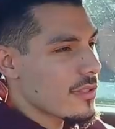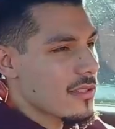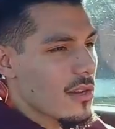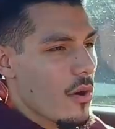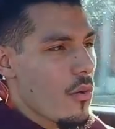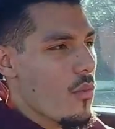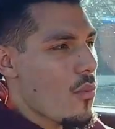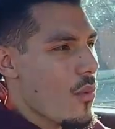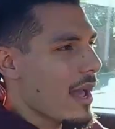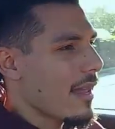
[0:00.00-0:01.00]
so
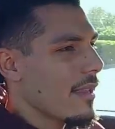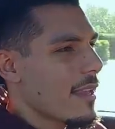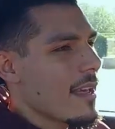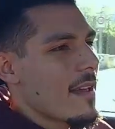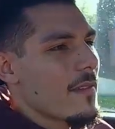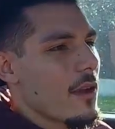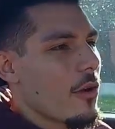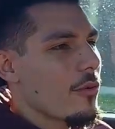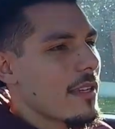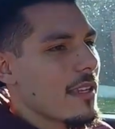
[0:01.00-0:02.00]
well. The
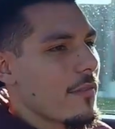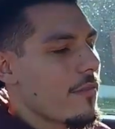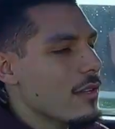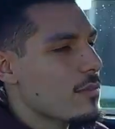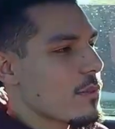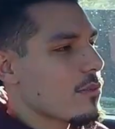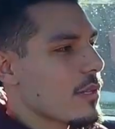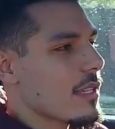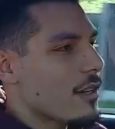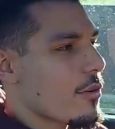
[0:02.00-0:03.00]
only difference
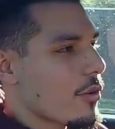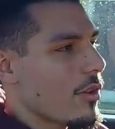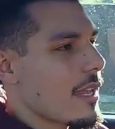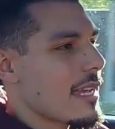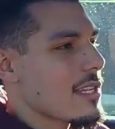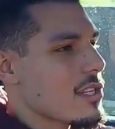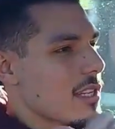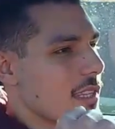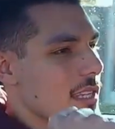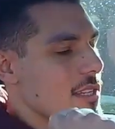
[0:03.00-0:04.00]
between the Corolla engine
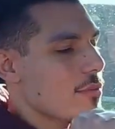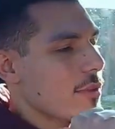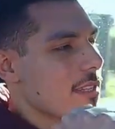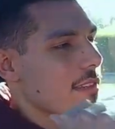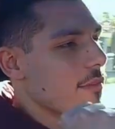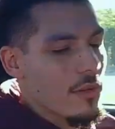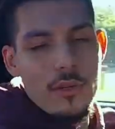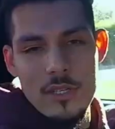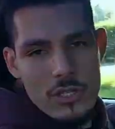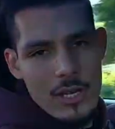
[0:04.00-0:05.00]
and this one is the
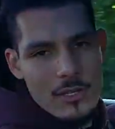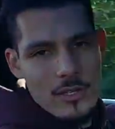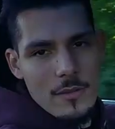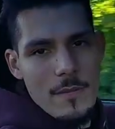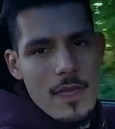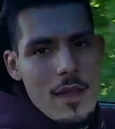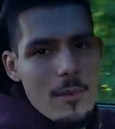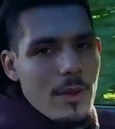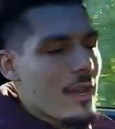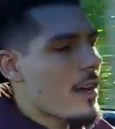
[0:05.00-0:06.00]
fuel injection.
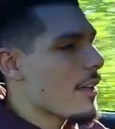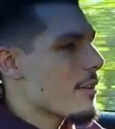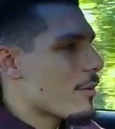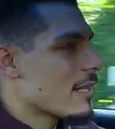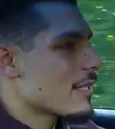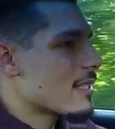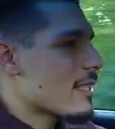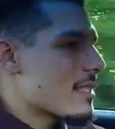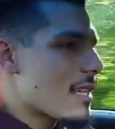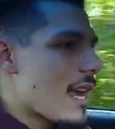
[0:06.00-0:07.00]
But otherwise,
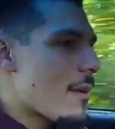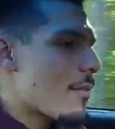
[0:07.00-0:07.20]
same